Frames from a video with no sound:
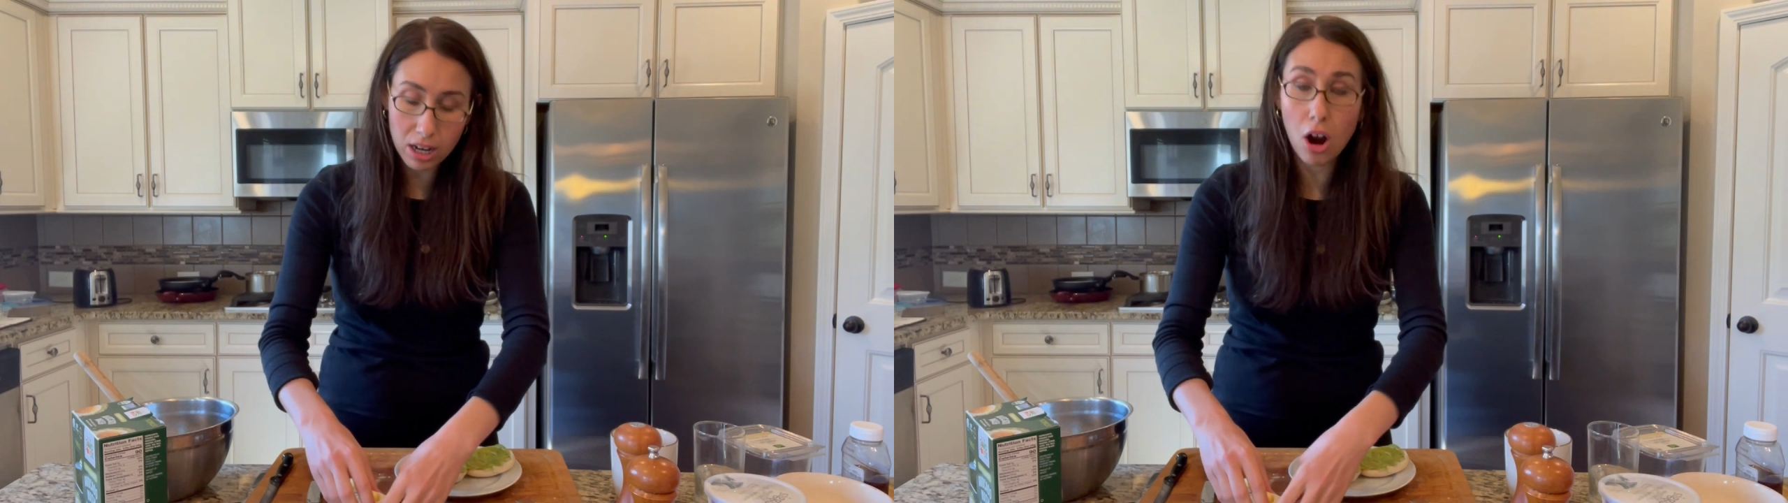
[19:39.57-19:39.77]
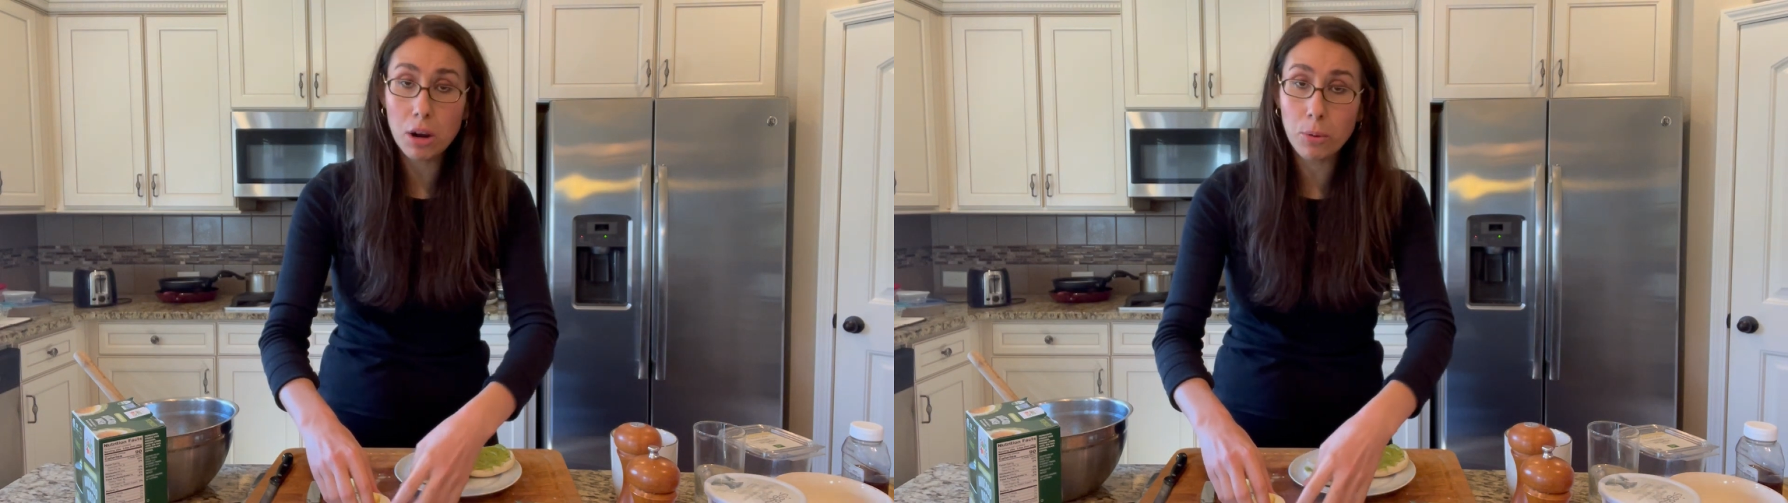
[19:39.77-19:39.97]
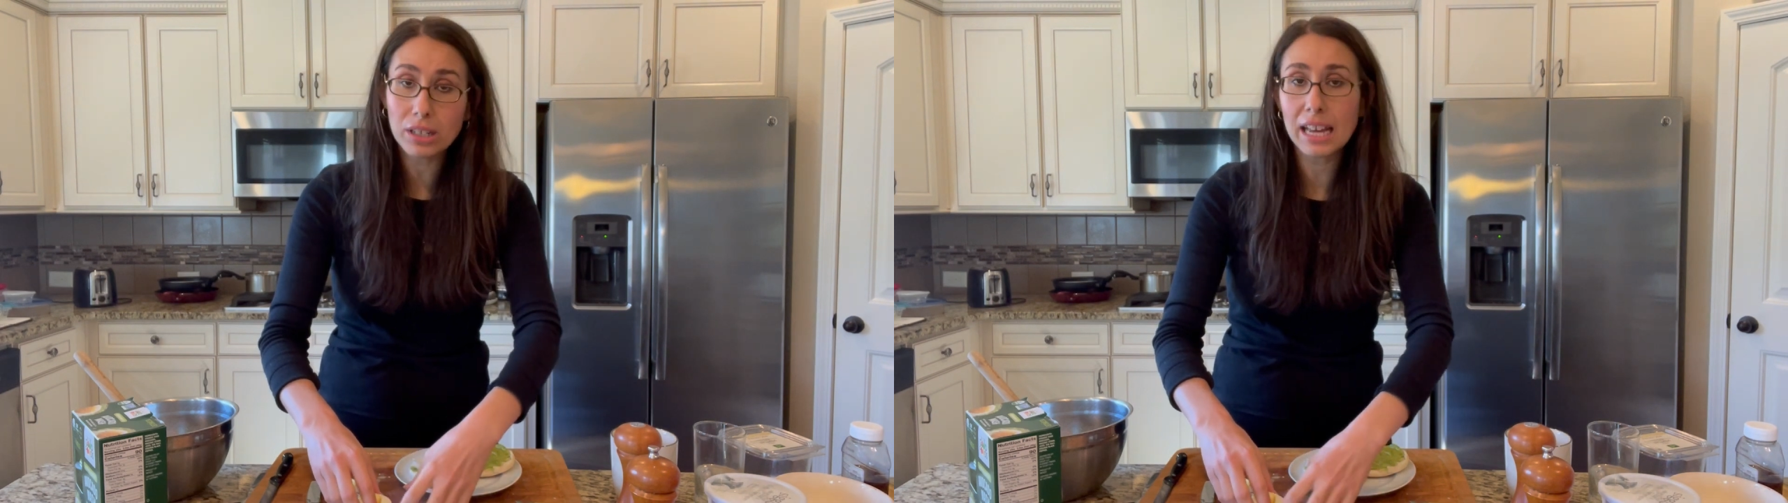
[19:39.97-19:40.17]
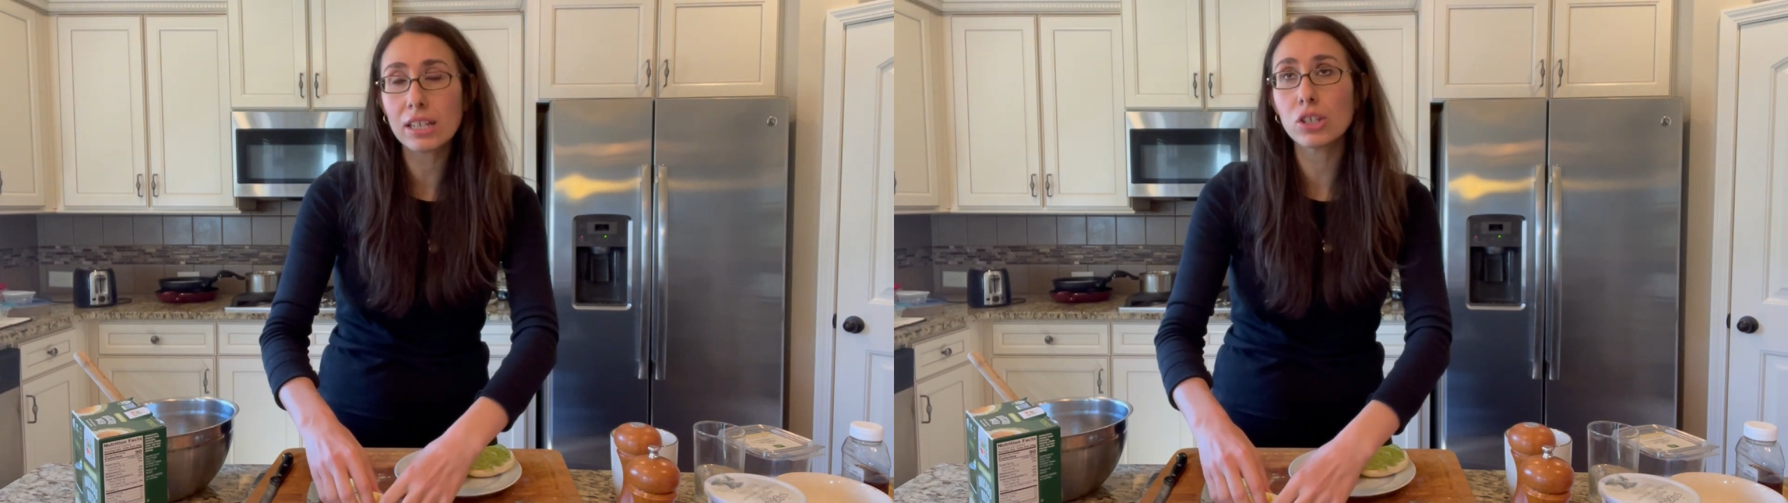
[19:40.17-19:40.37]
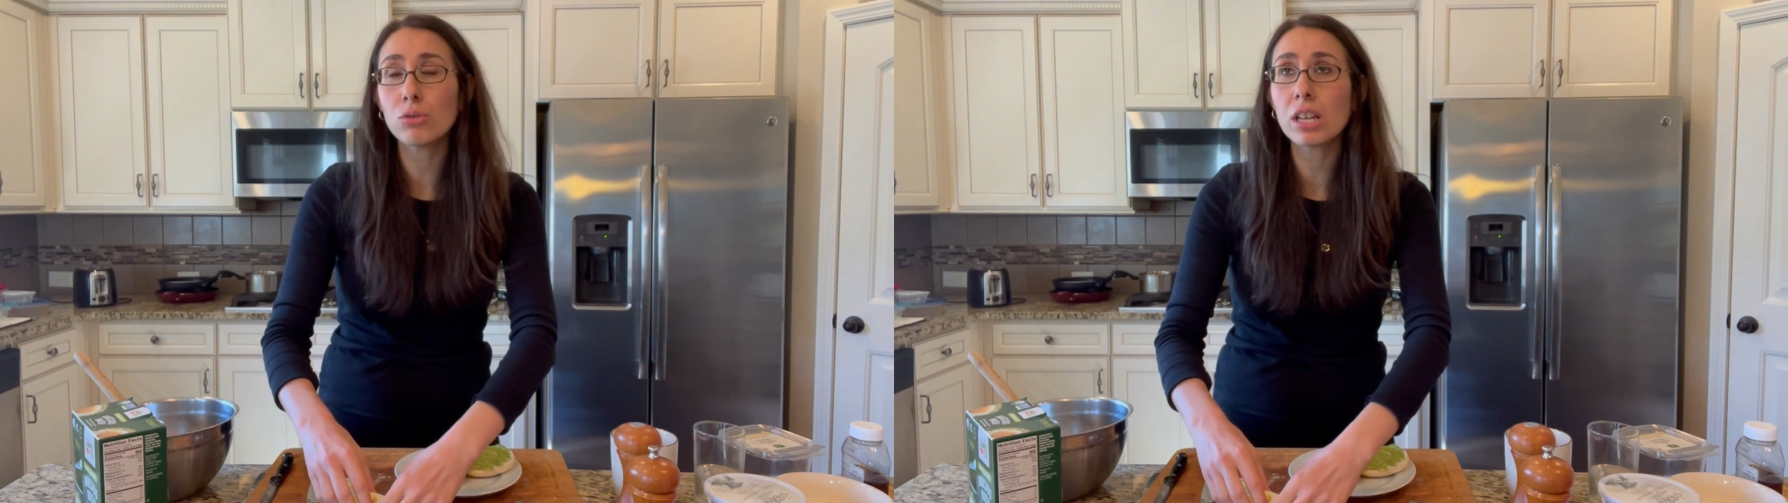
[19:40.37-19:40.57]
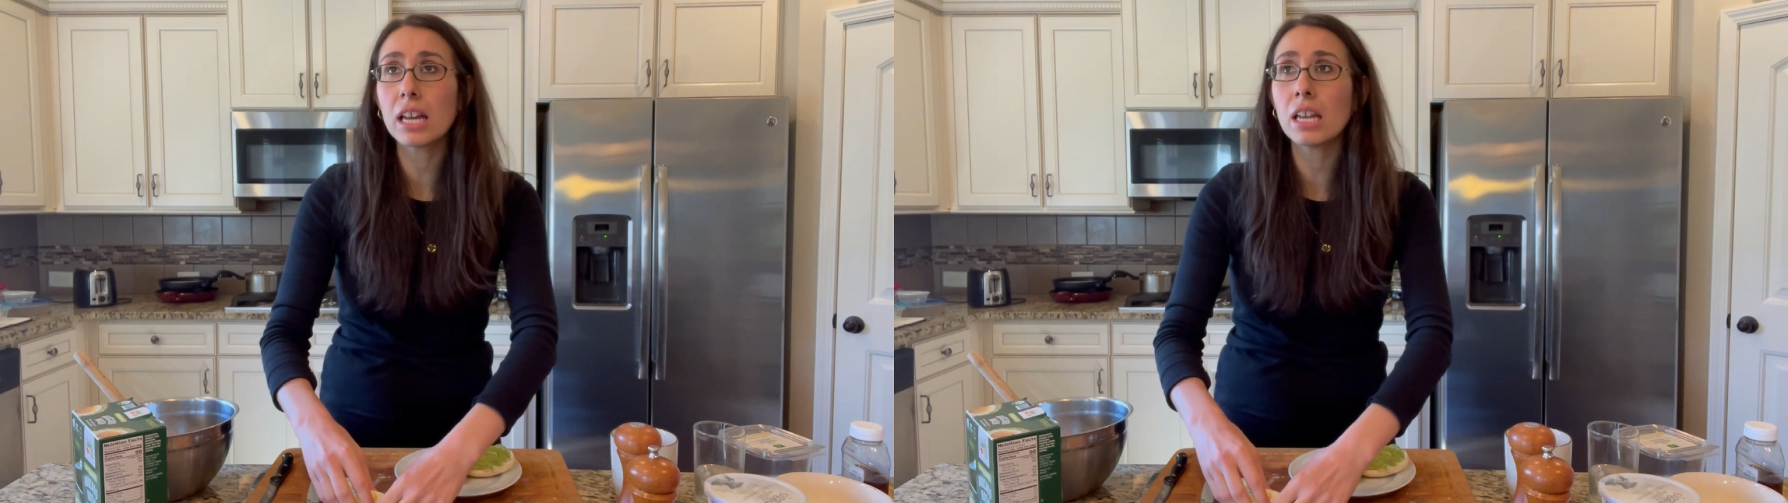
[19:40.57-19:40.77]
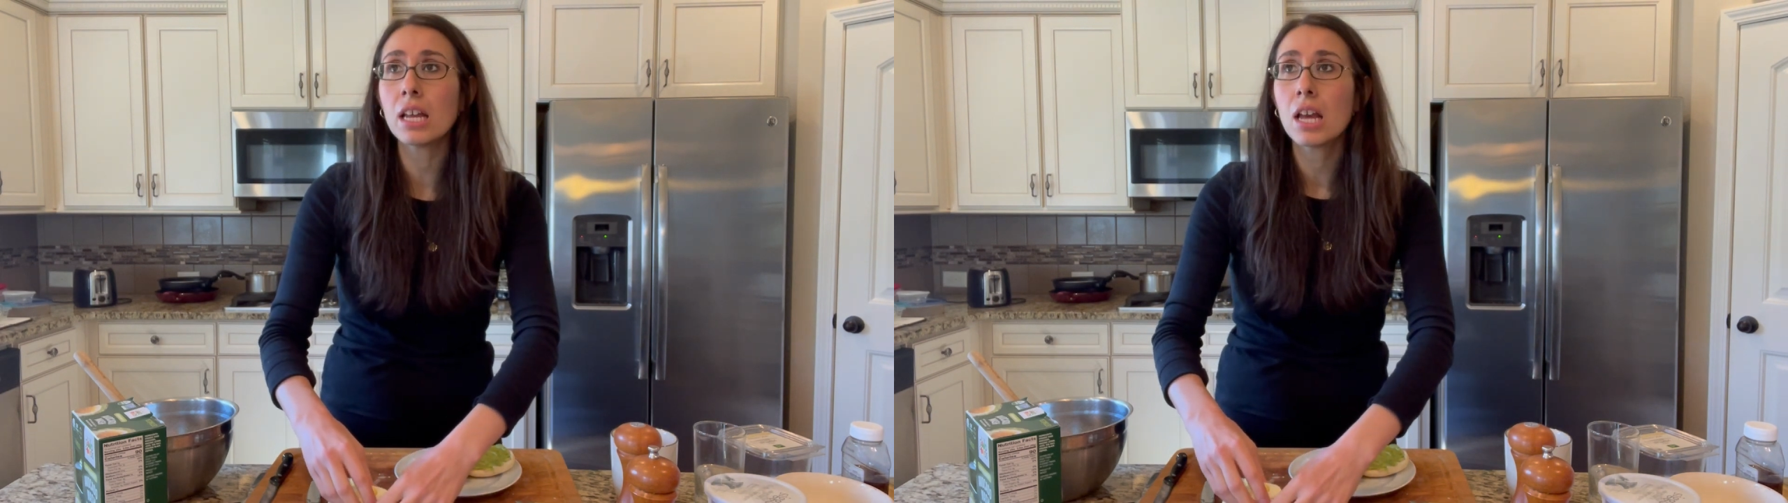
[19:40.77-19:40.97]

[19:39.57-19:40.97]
hard-boiled egg, you can